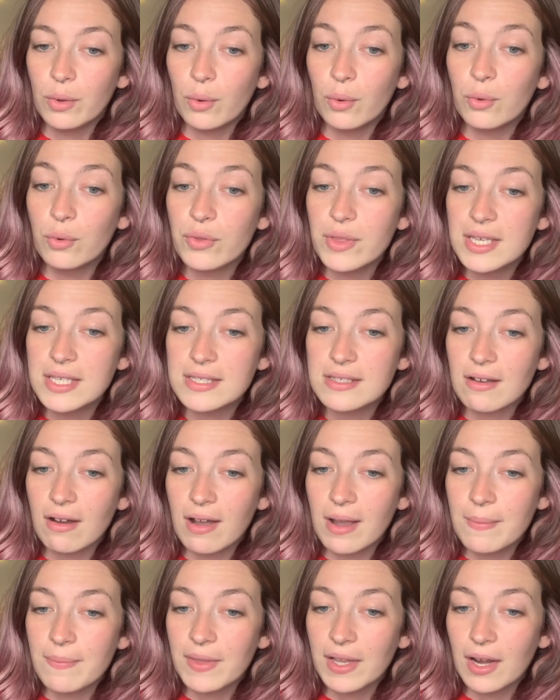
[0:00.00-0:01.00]
All this
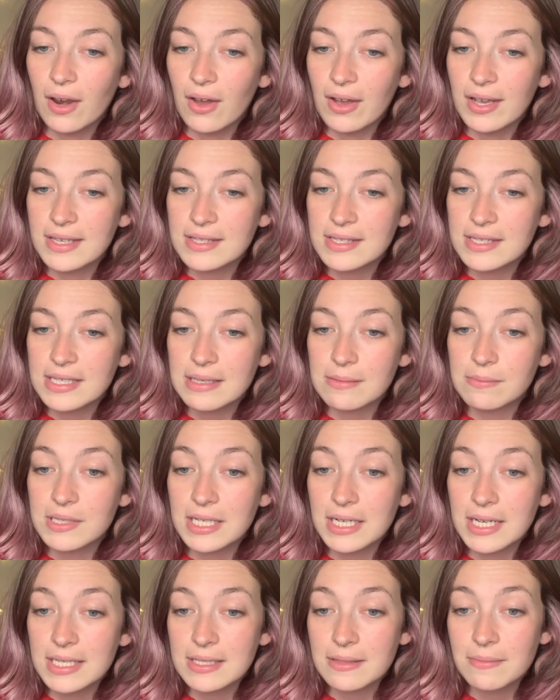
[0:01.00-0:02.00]
time the lion seemed
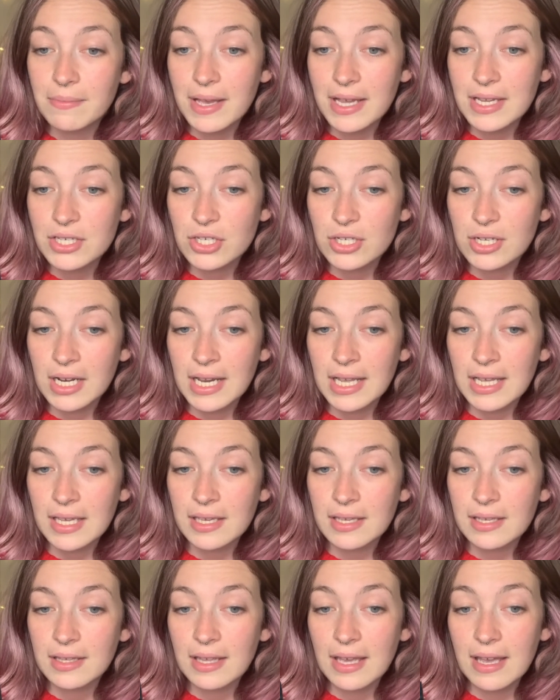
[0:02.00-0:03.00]
to listen
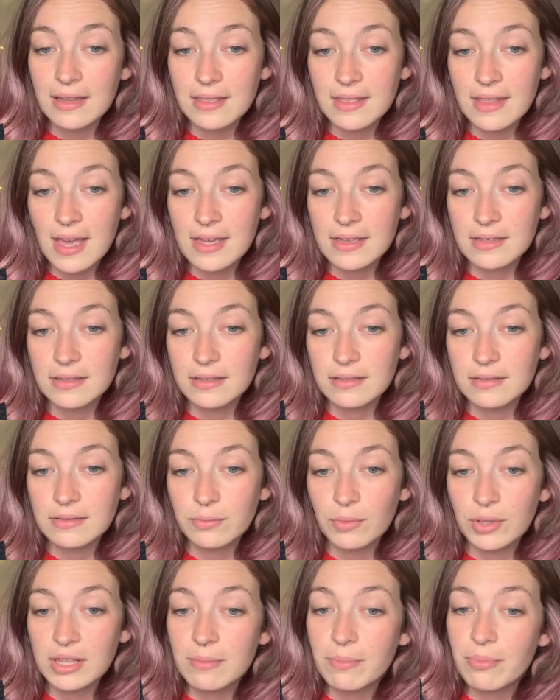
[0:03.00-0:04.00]
patiently, and then,
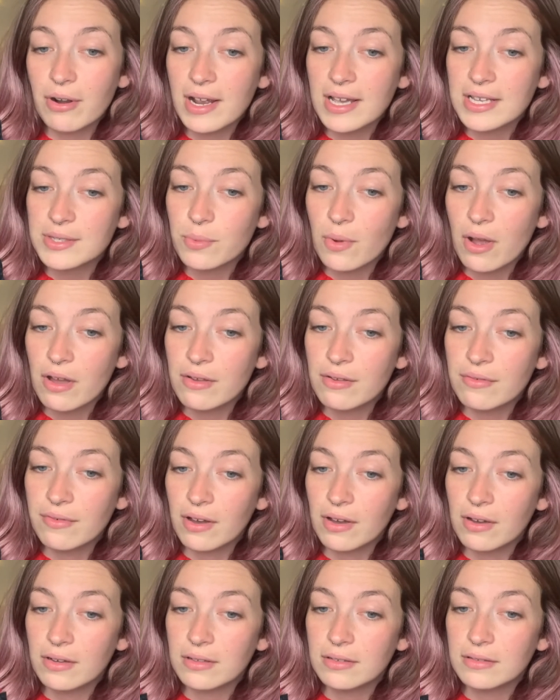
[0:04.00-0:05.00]
when the prayers were
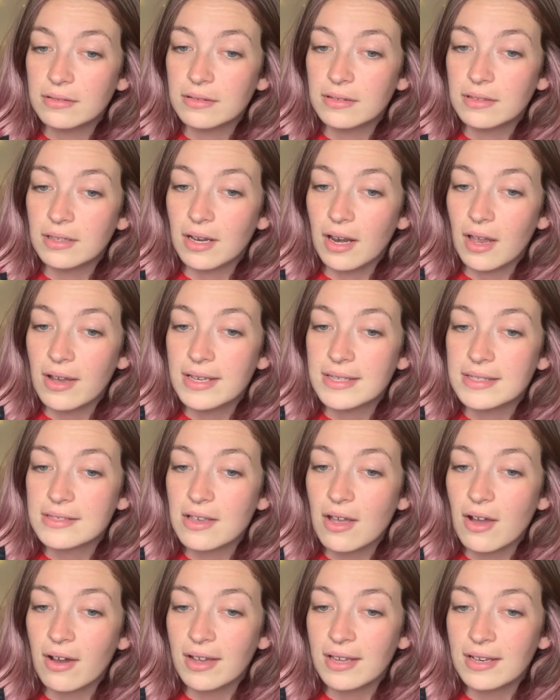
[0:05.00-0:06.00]
over, the lion's
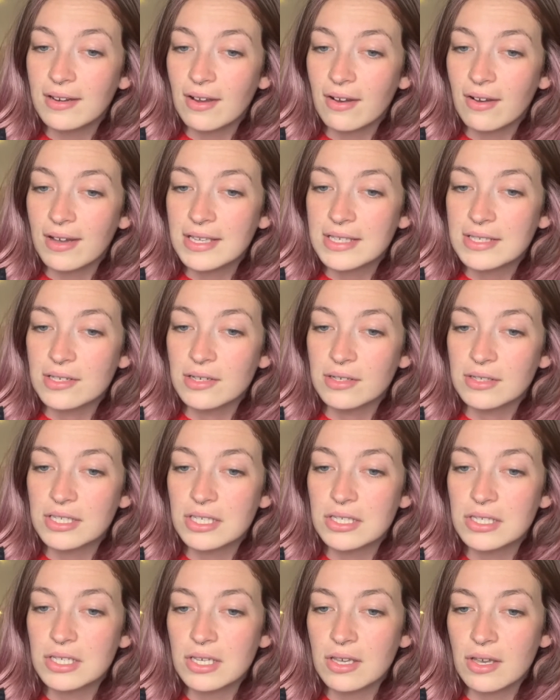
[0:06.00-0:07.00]
kind eyes looked
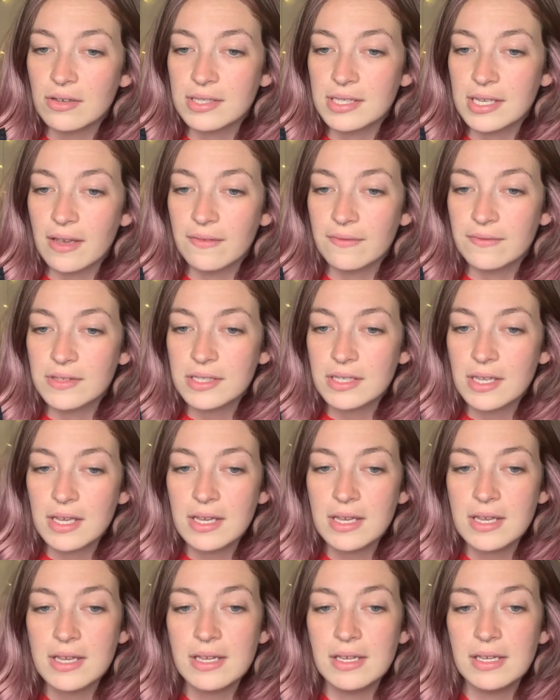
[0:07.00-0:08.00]
into Yosef's.
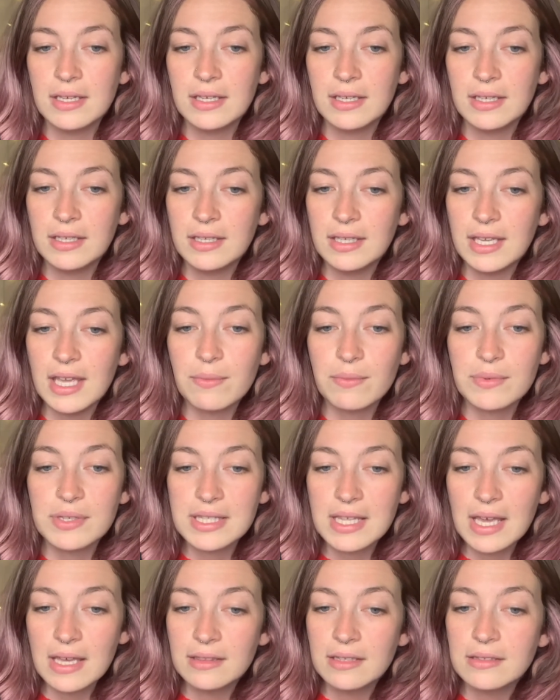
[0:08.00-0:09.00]
It was
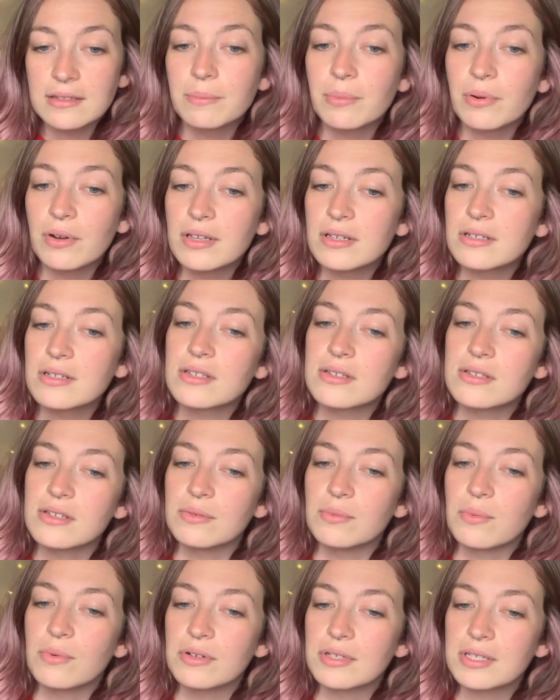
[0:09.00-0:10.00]
then that the boy
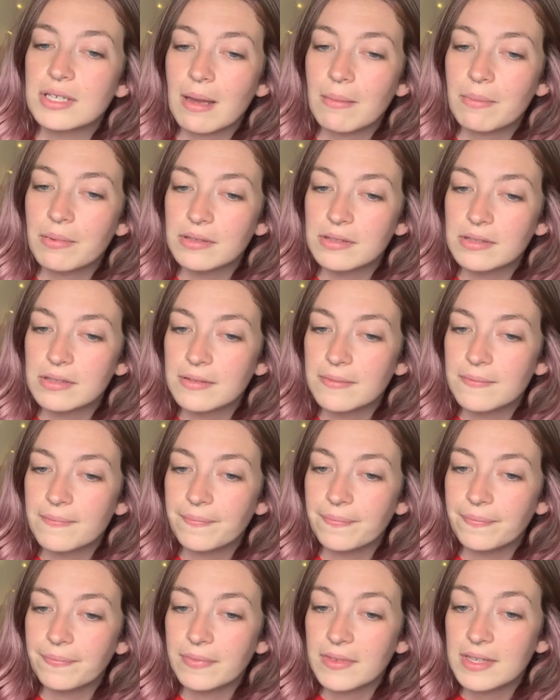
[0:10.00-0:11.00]
understood what had happened.
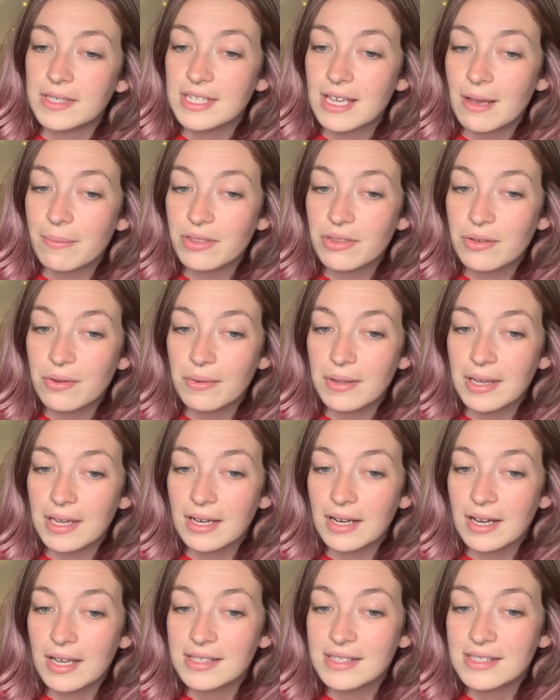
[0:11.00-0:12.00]
The Sabbath
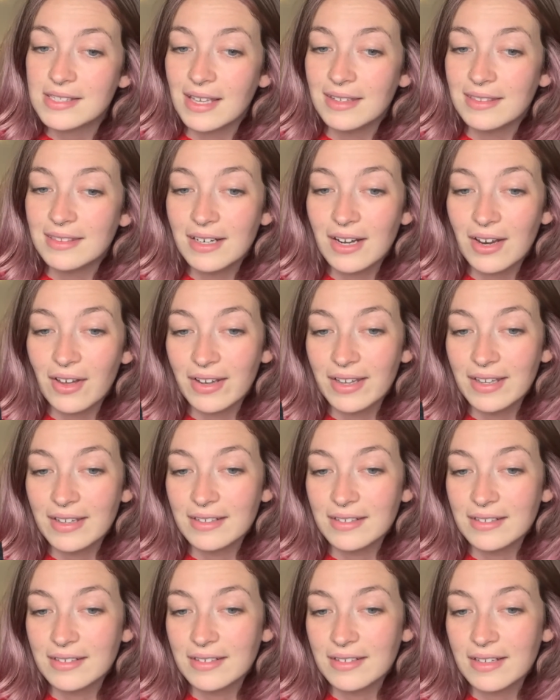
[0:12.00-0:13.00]
Queen had sent the
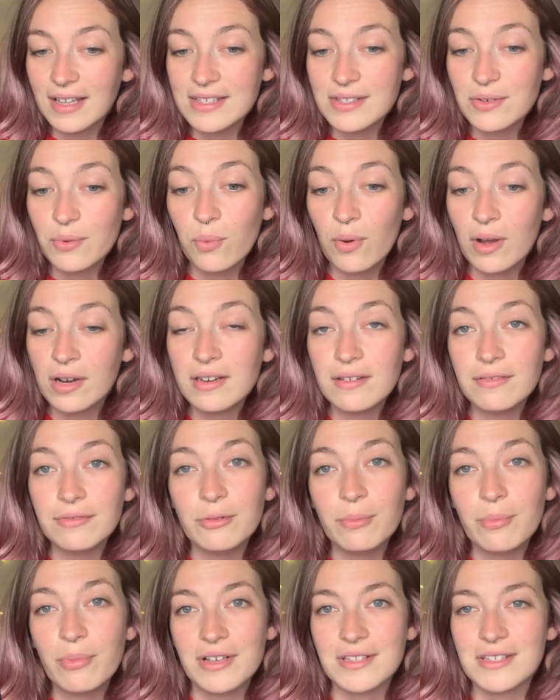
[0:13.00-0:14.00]
lion as a
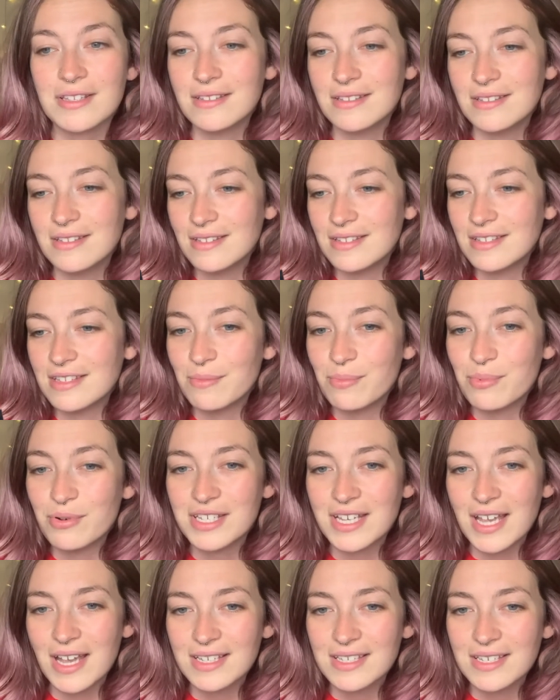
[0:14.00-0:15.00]
wonderful present to
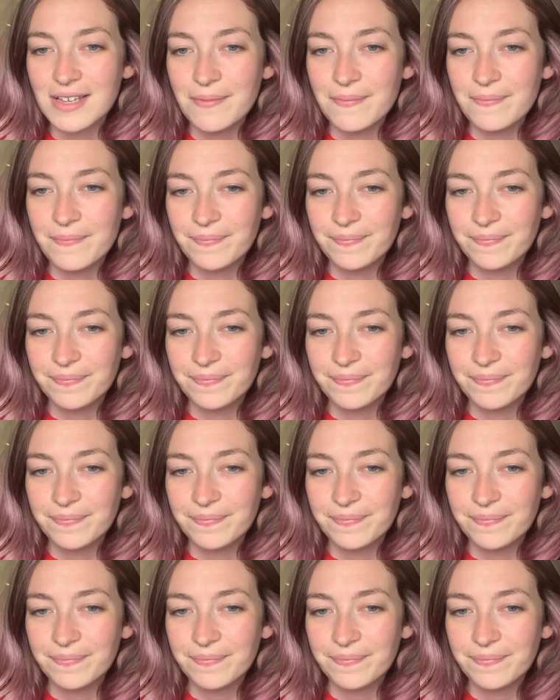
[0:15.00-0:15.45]
protect him.